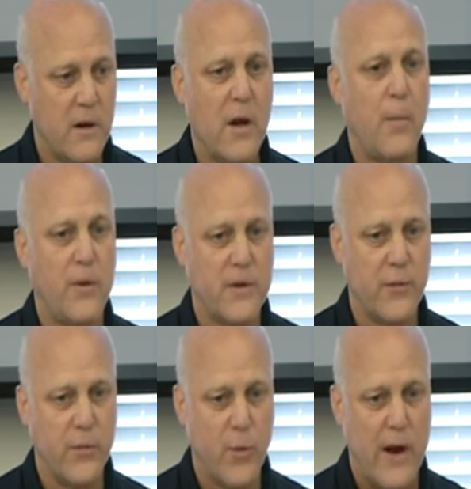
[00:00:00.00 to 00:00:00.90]
a couple of
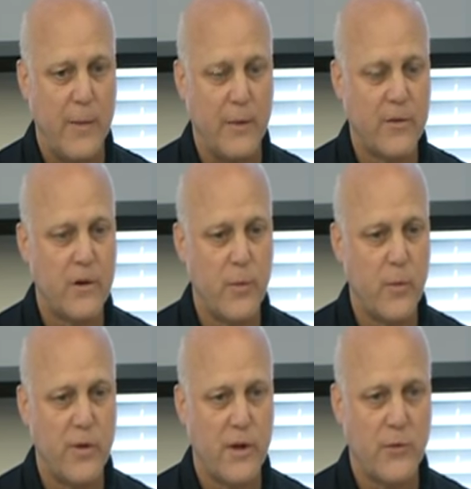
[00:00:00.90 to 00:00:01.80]
different problems that have
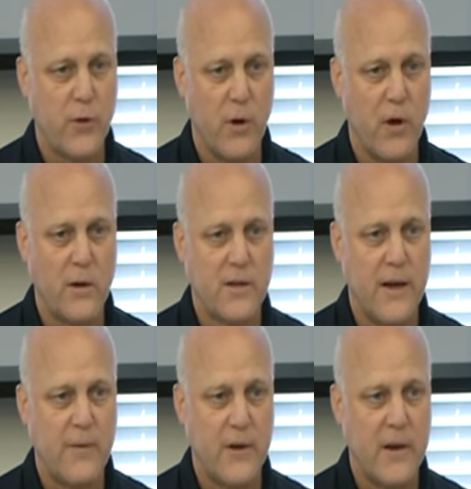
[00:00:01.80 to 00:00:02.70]
been with us for a long
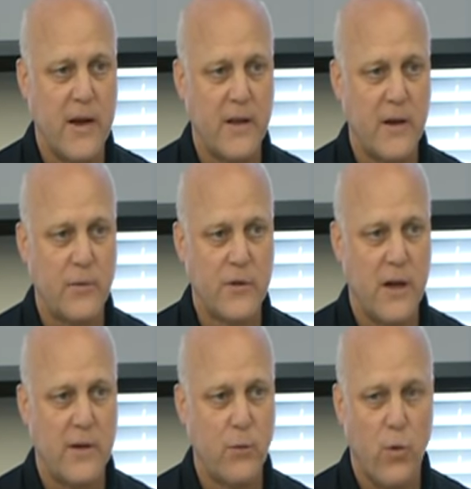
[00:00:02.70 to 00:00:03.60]
time that are not yet
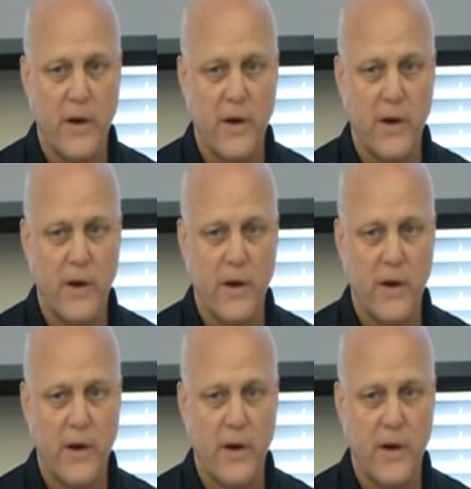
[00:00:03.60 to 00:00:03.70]
resolved.